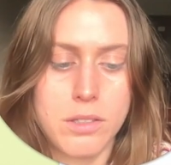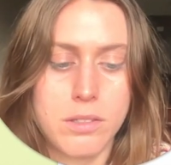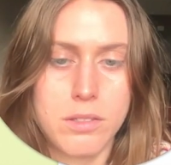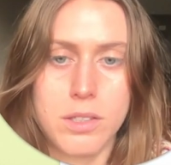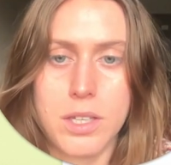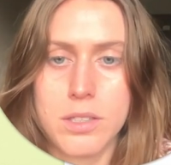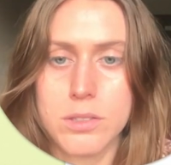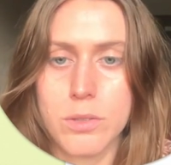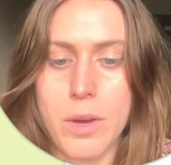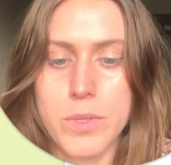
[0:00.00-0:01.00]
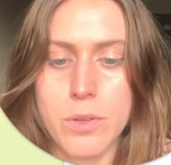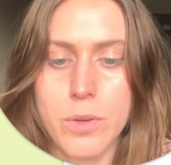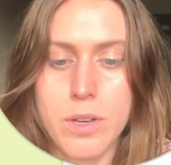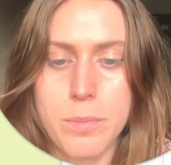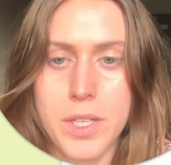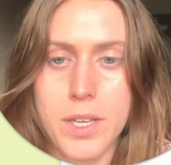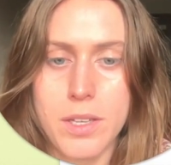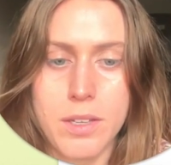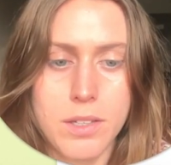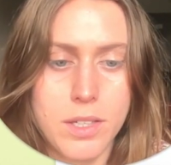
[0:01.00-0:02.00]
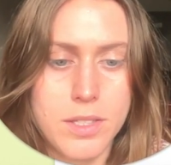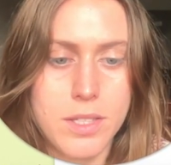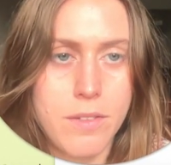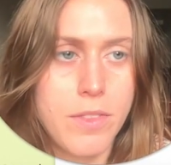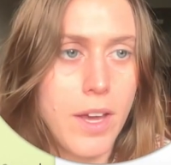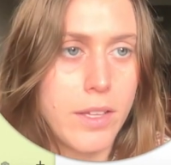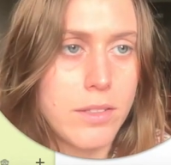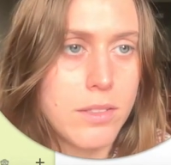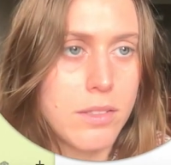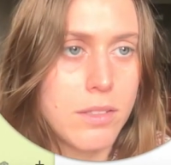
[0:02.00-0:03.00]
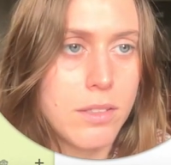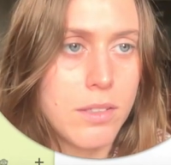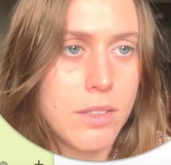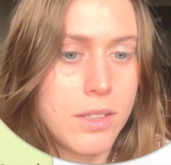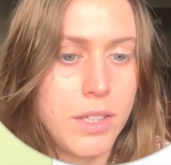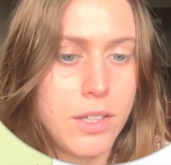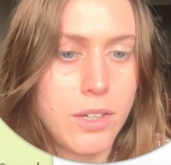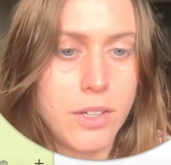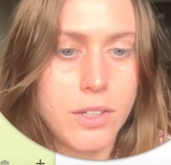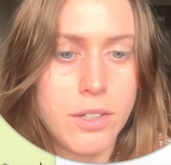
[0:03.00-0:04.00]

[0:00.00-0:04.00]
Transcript: Okay, so that was a quick update. Gonna save that, clear.